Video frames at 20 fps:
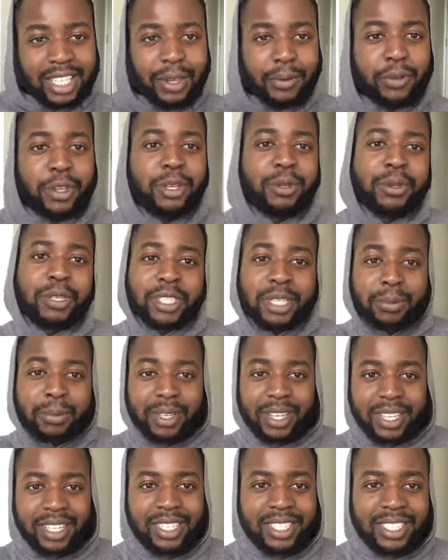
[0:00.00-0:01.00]
thing when you're doing
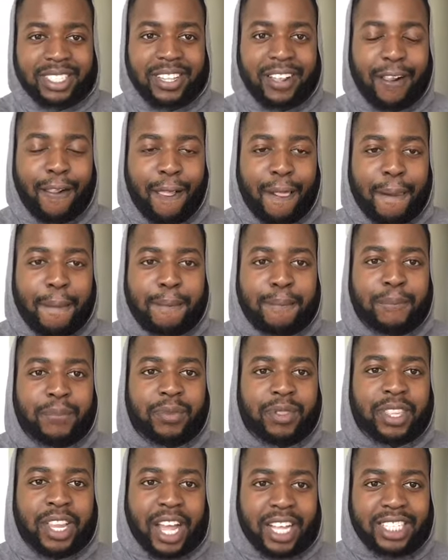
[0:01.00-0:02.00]
something else,
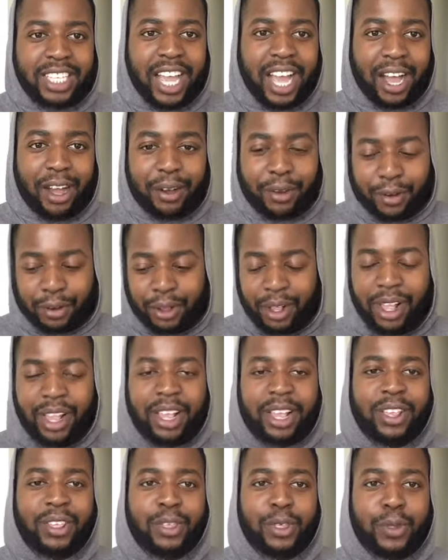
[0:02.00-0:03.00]
that's how
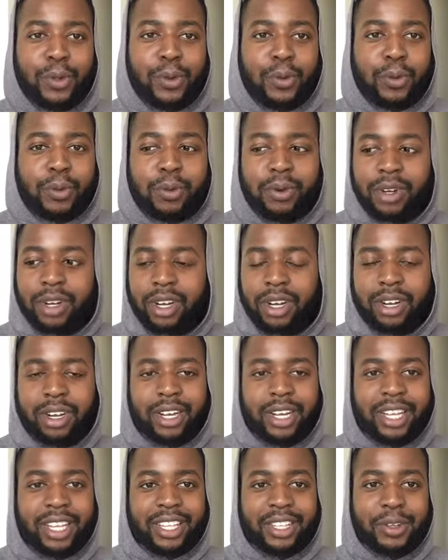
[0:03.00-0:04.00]
you
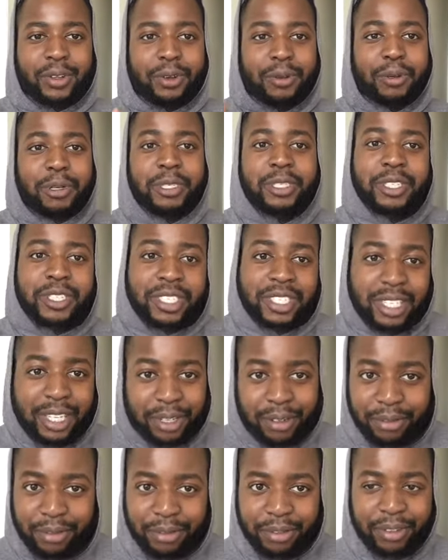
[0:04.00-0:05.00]
are you lose
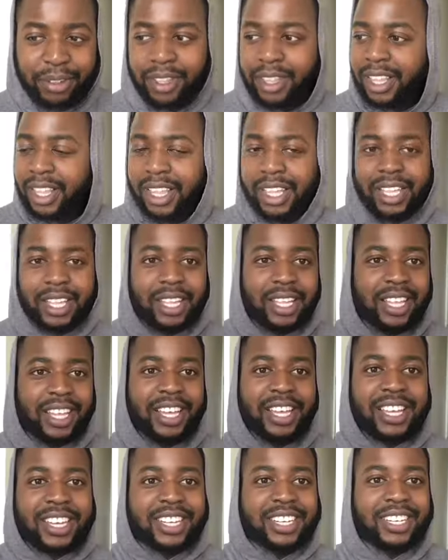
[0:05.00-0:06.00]
yourself
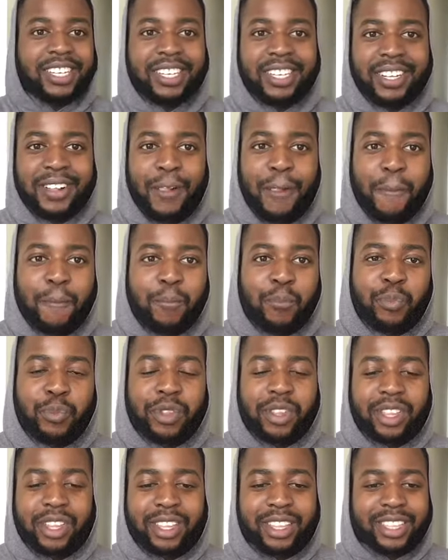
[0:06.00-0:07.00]
in
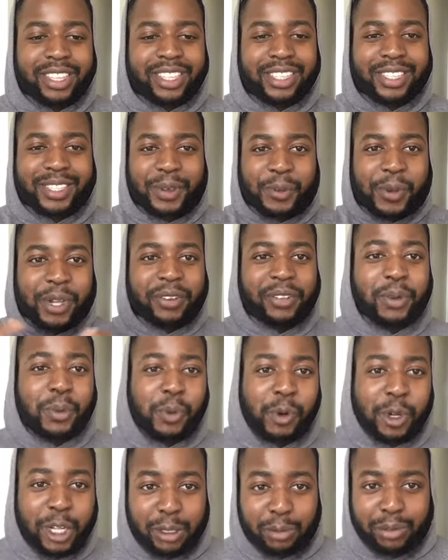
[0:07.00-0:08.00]
the way of the
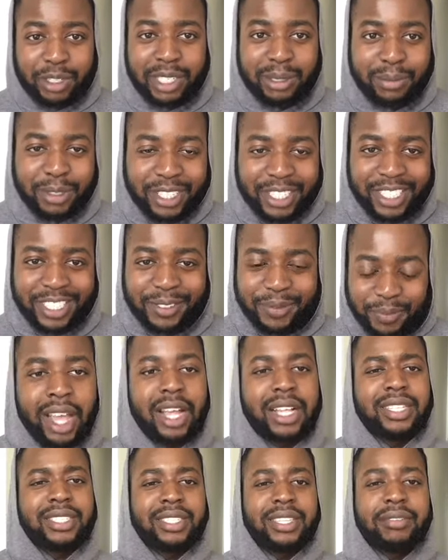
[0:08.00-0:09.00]
world pretty much.
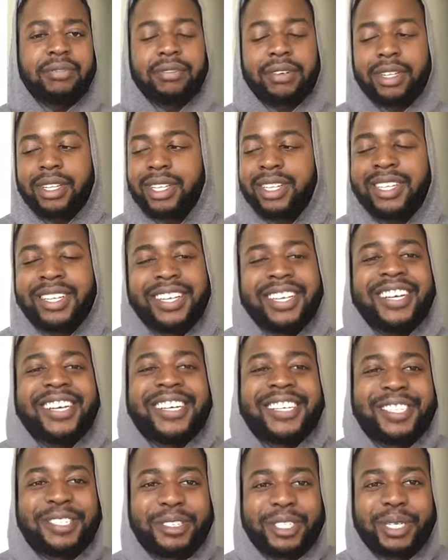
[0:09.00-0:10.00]
And definitely
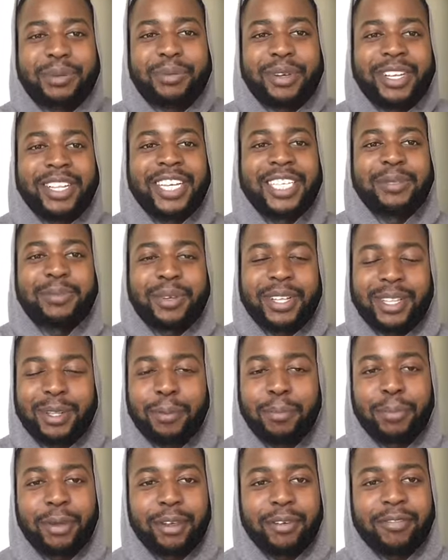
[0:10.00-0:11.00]
social media has been
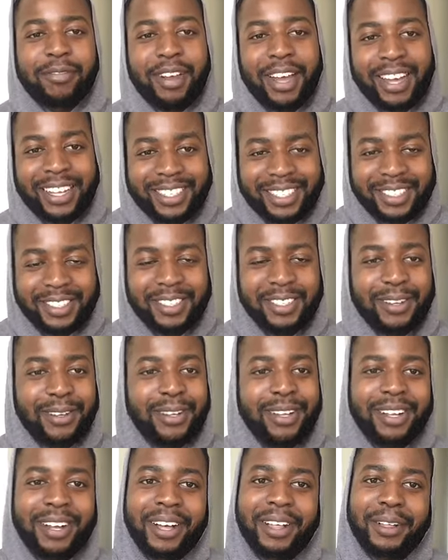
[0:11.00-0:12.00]
a big factor
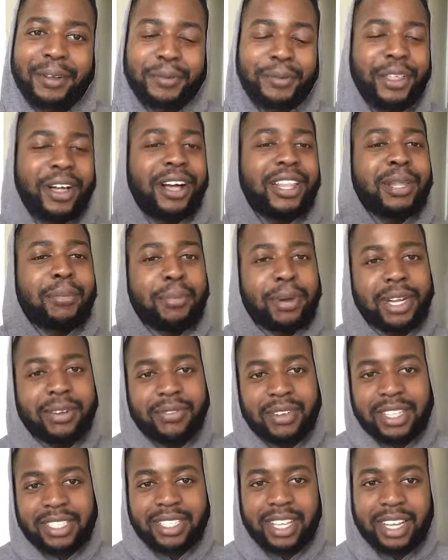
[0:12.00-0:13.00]
uh, with all the
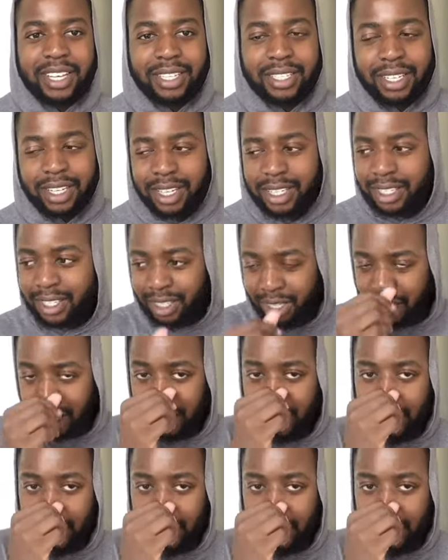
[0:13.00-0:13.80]
benefits that it does.